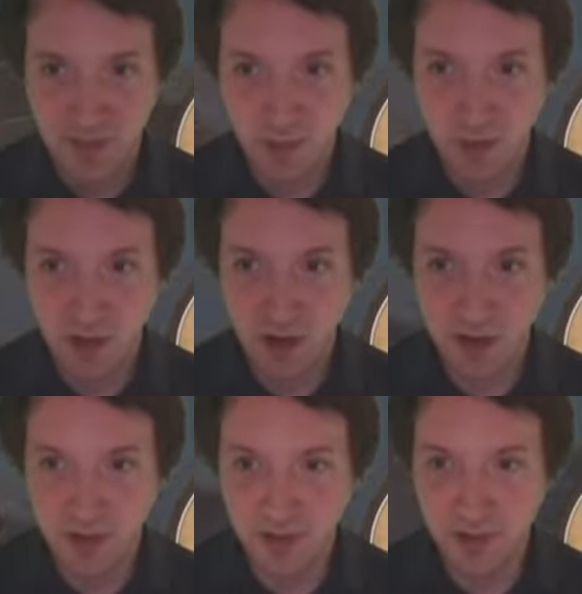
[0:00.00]
Where are
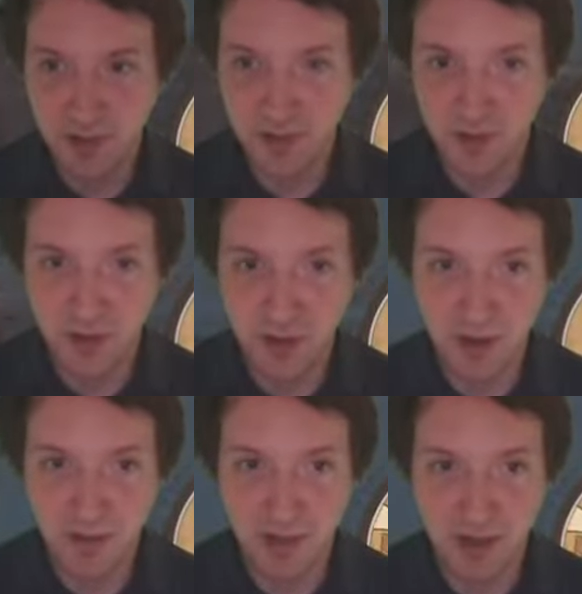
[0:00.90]
you, sir? Oh, you're
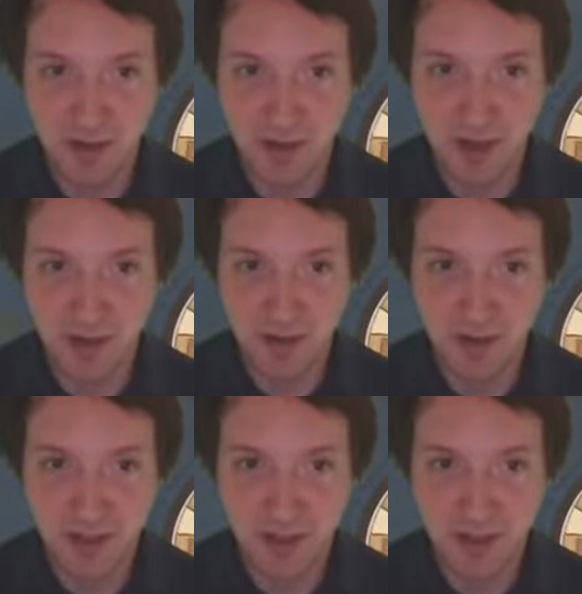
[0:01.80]
over here now.